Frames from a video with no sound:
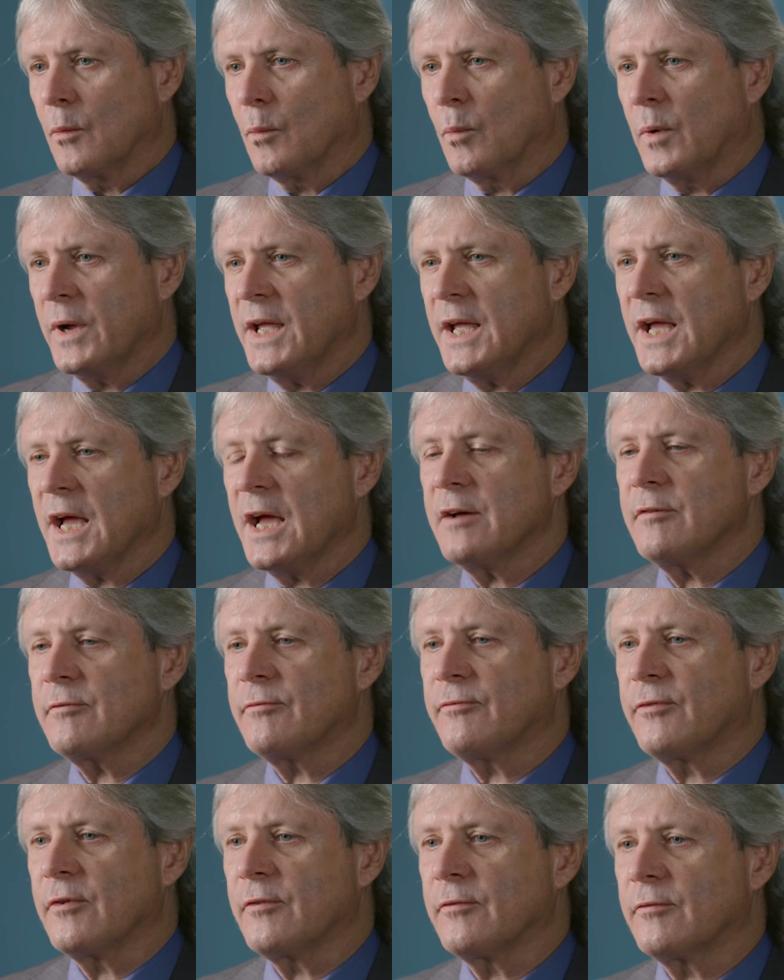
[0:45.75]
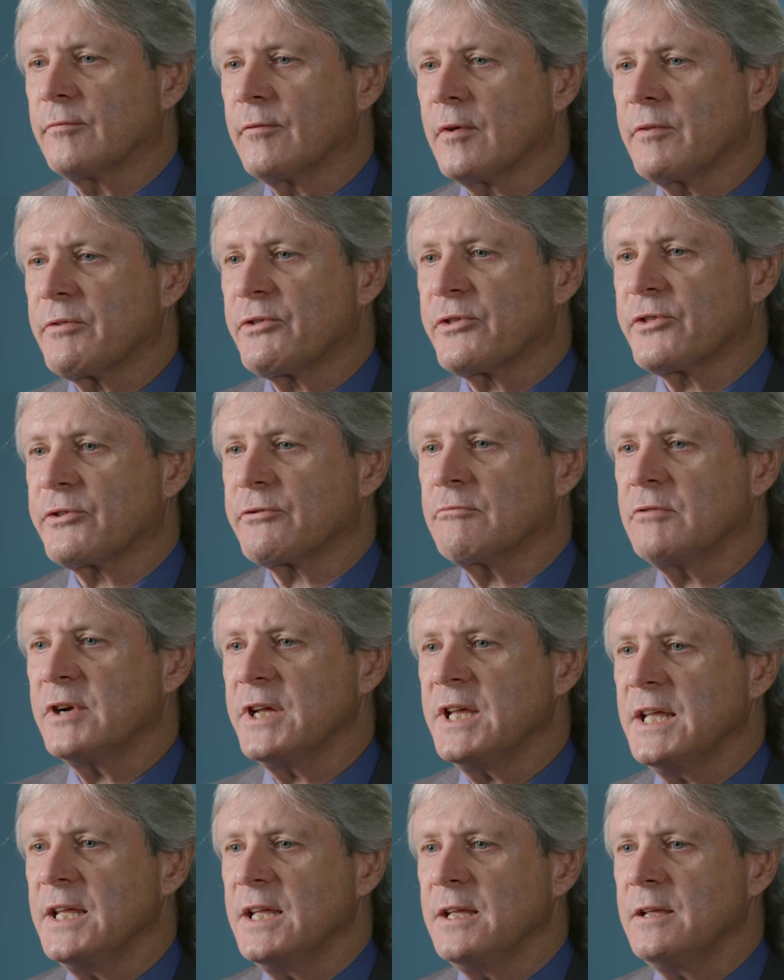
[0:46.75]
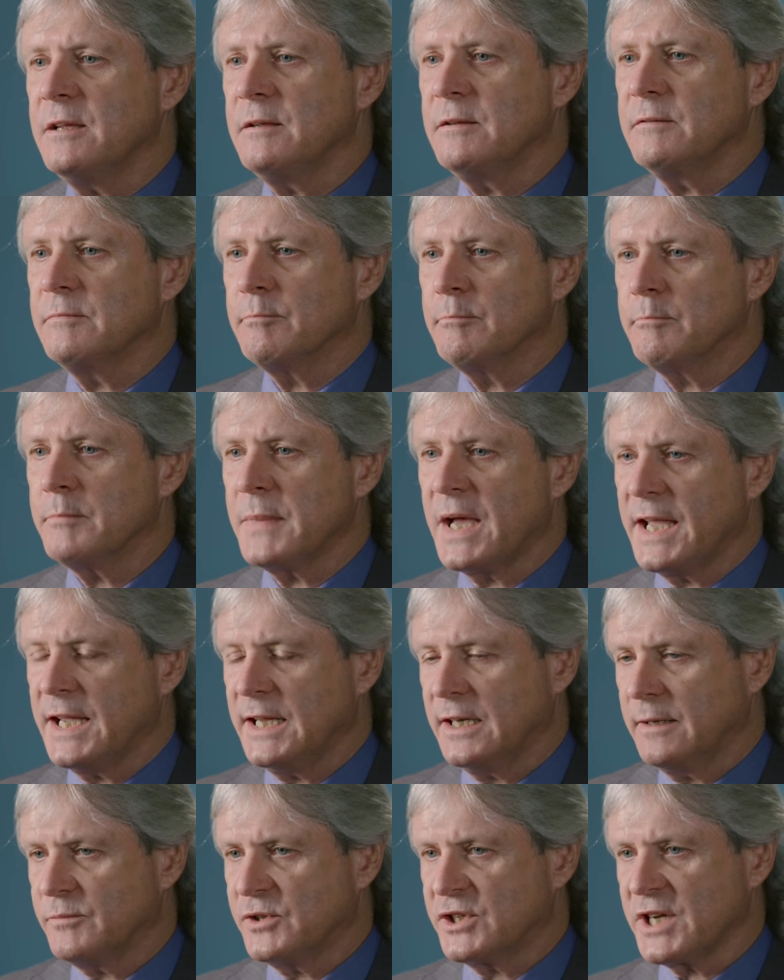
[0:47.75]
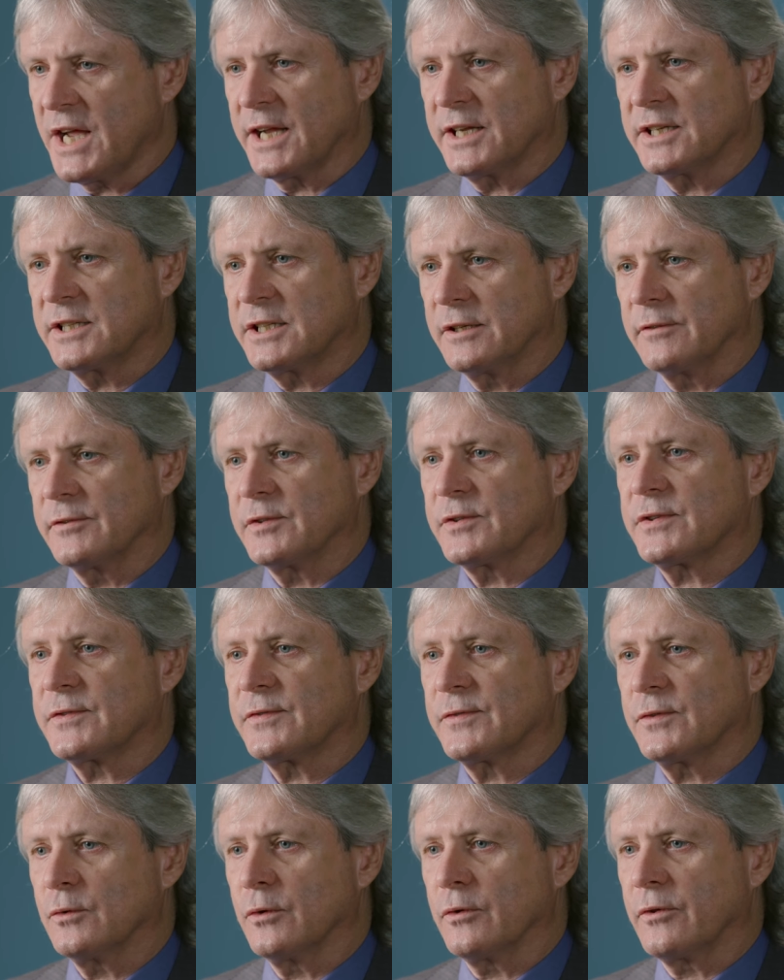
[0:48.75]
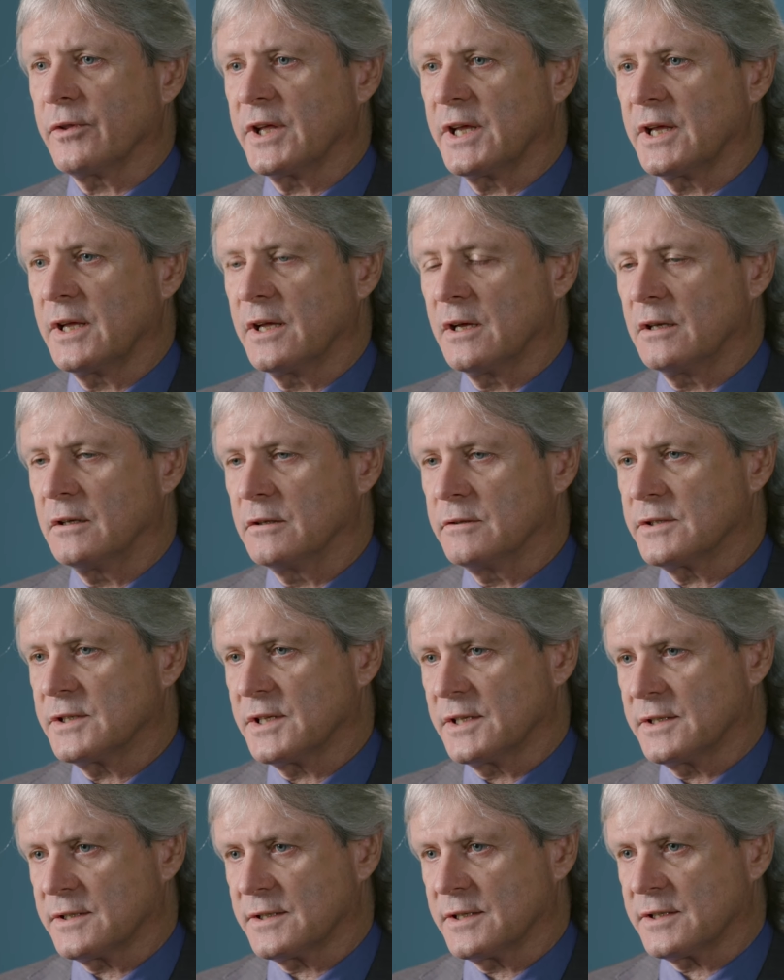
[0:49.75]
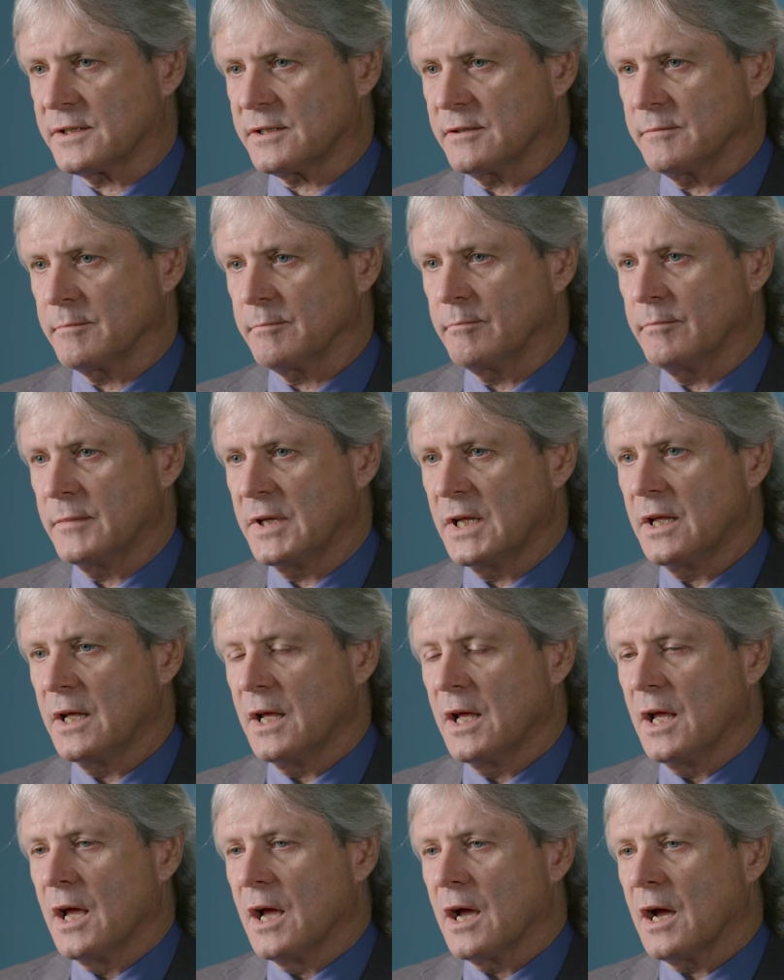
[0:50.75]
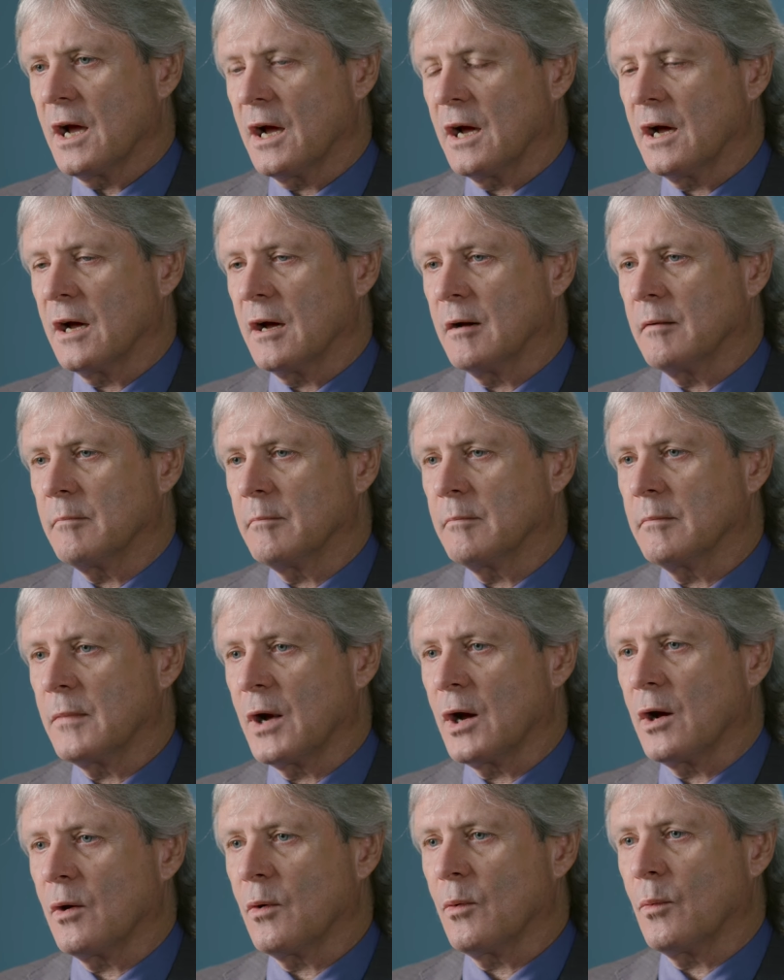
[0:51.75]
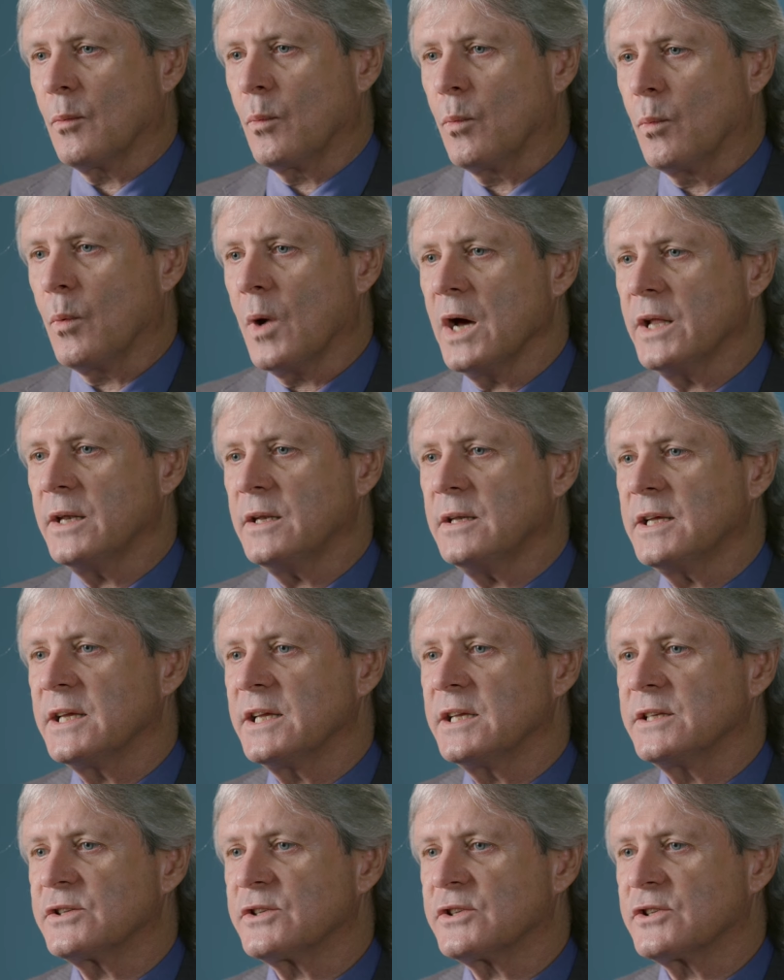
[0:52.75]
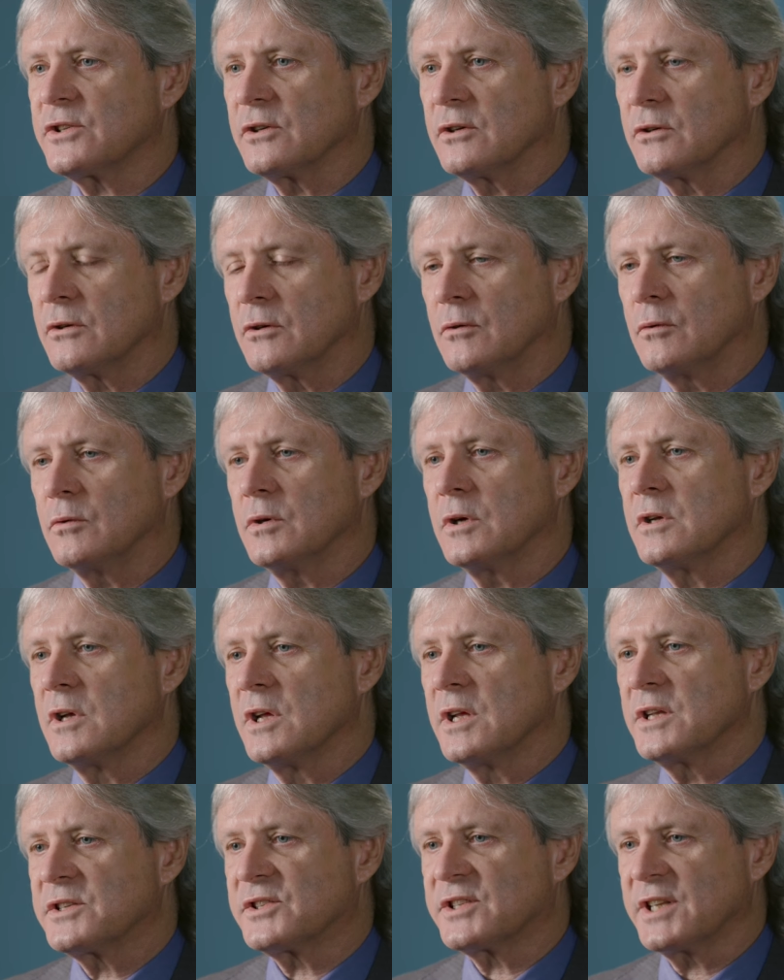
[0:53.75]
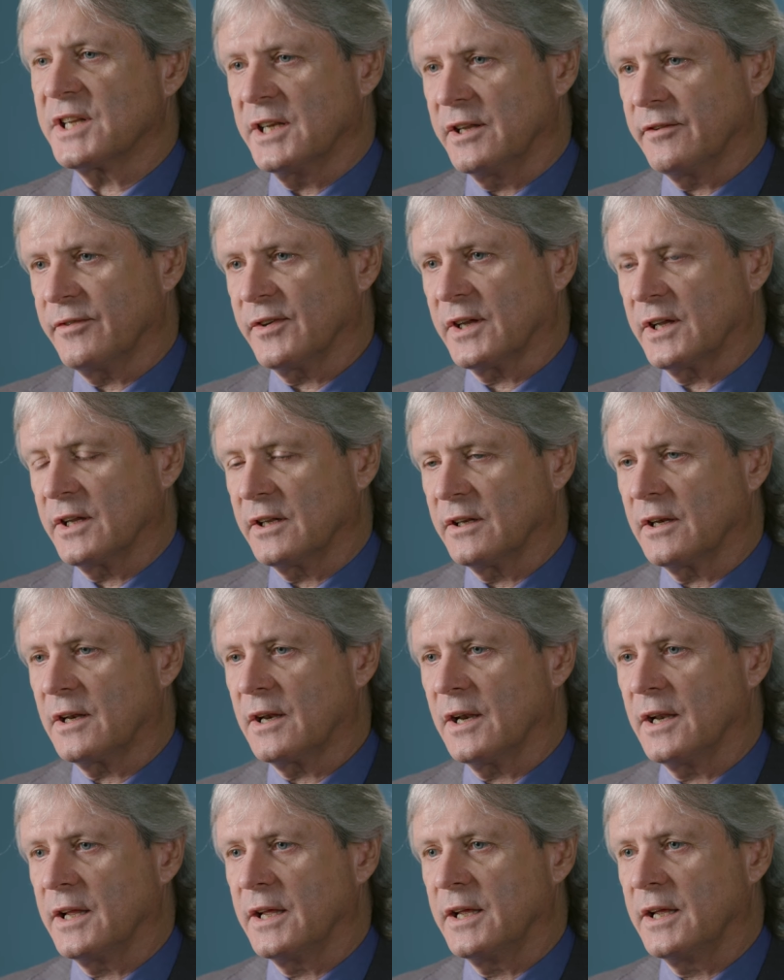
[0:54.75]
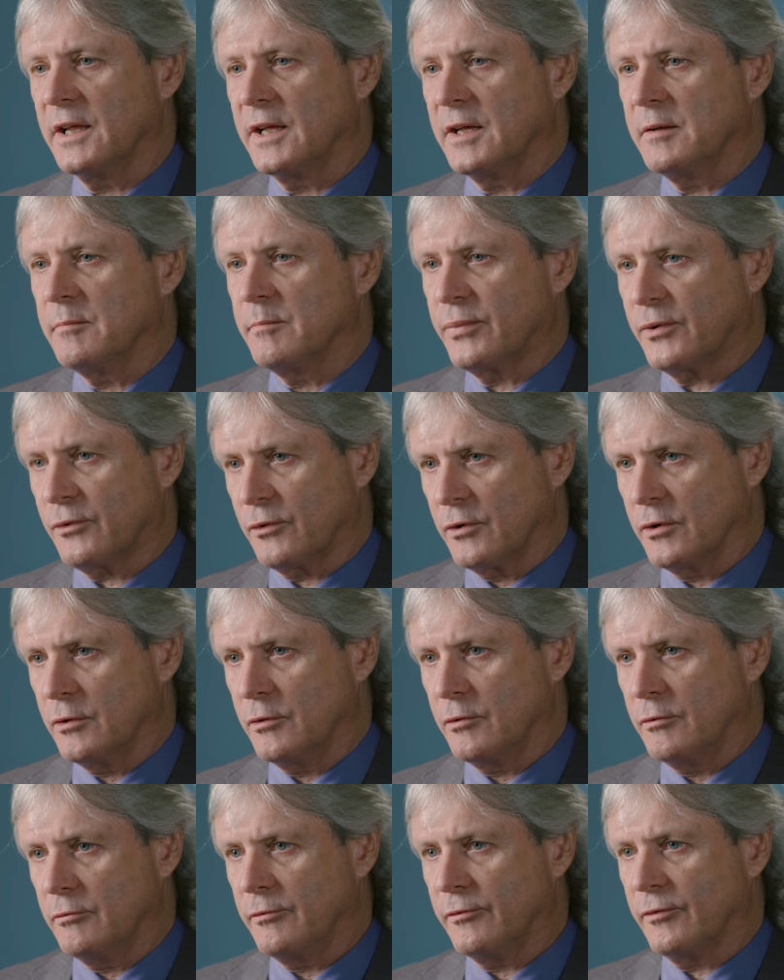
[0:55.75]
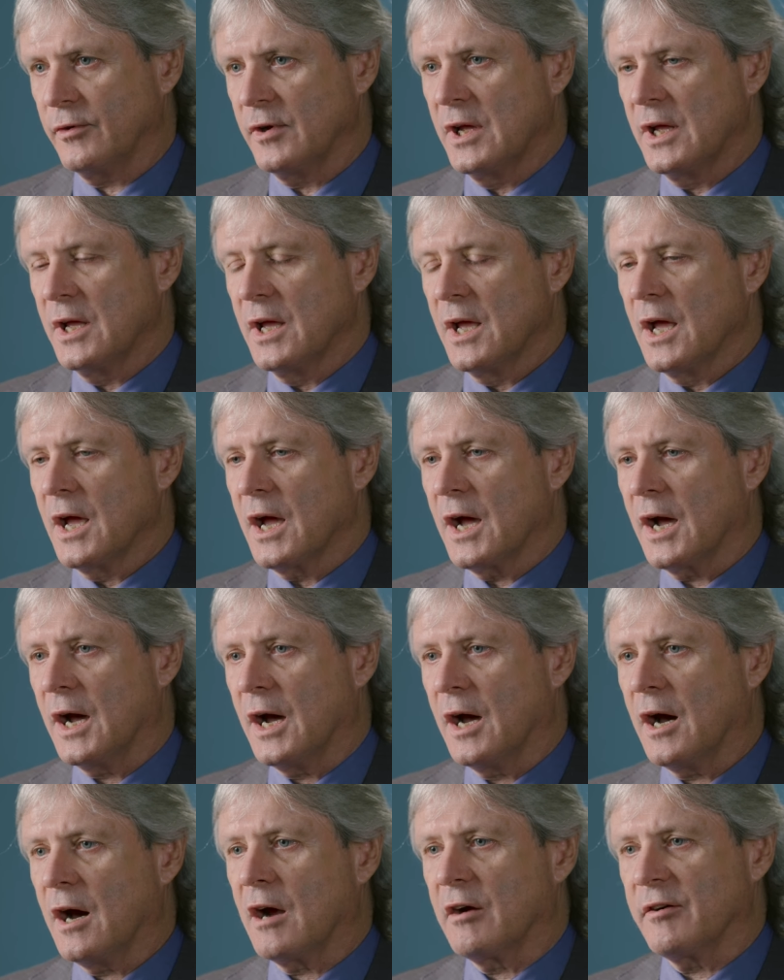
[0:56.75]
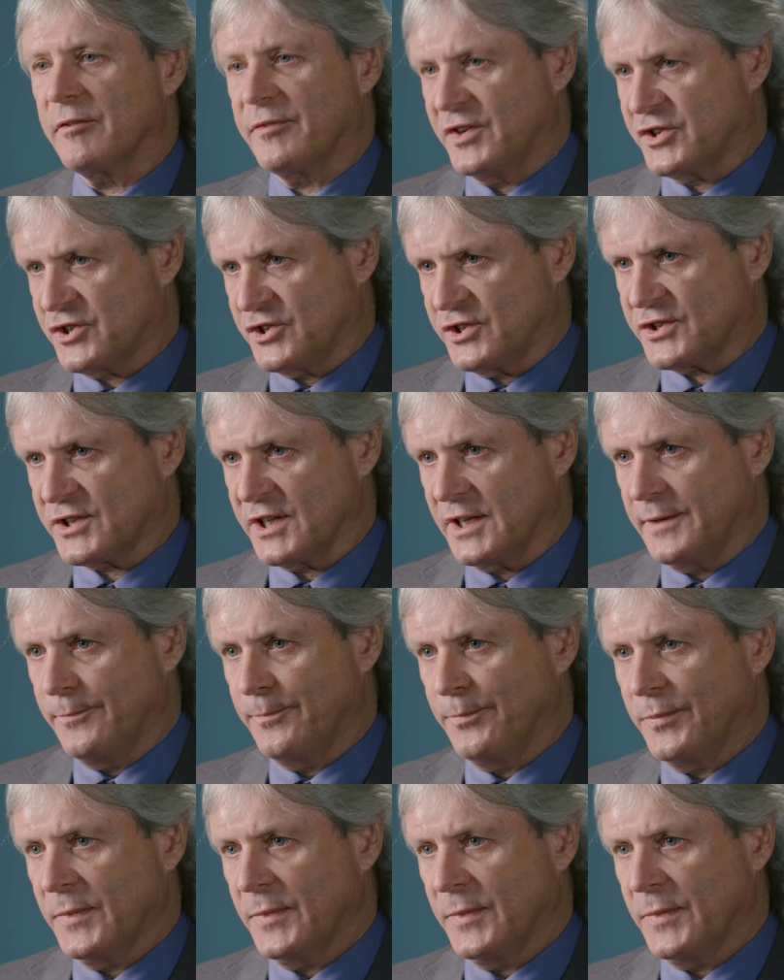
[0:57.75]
We have three main objectives for the Ellucian system. Um, one is to significantly improve uh, our efficiency.